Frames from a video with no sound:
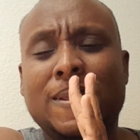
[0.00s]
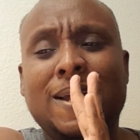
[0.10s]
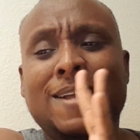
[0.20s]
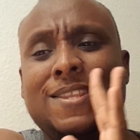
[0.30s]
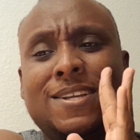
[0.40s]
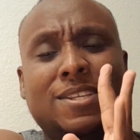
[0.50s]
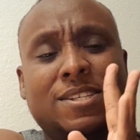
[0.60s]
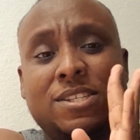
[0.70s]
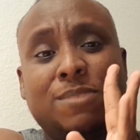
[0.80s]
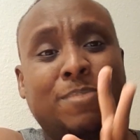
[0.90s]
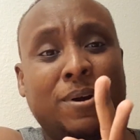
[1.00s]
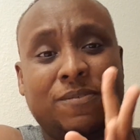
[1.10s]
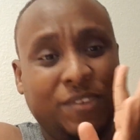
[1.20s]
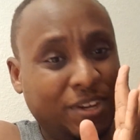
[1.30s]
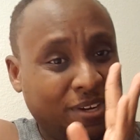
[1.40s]
I think this is the
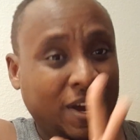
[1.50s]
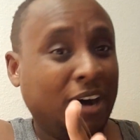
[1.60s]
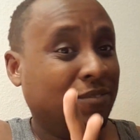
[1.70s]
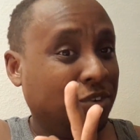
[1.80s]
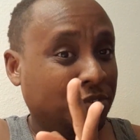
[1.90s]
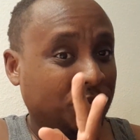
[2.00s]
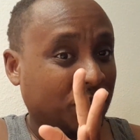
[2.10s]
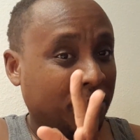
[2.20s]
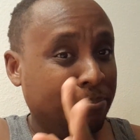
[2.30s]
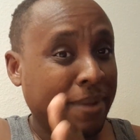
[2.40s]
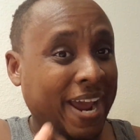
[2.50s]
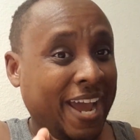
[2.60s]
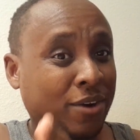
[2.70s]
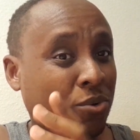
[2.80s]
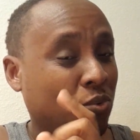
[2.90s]
perfect novel for a
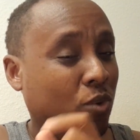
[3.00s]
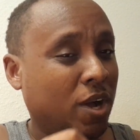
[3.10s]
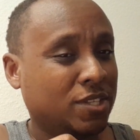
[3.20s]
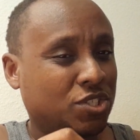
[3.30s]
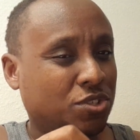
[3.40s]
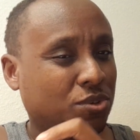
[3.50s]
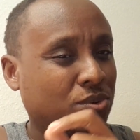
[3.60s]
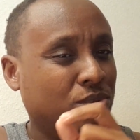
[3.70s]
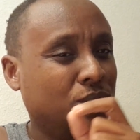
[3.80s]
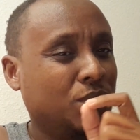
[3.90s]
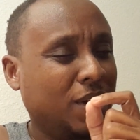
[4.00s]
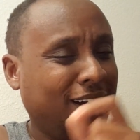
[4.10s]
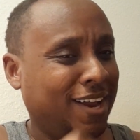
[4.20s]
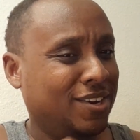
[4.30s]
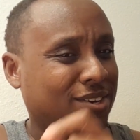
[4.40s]
man who wants to
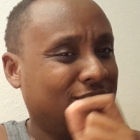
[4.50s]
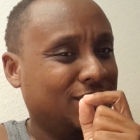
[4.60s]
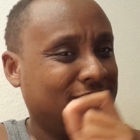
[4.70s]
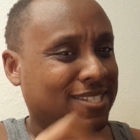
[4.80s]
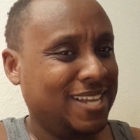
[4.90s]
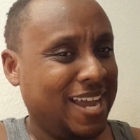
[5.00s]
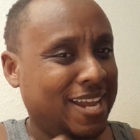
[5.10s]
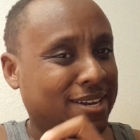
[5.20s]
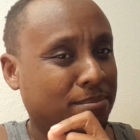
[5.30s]
understand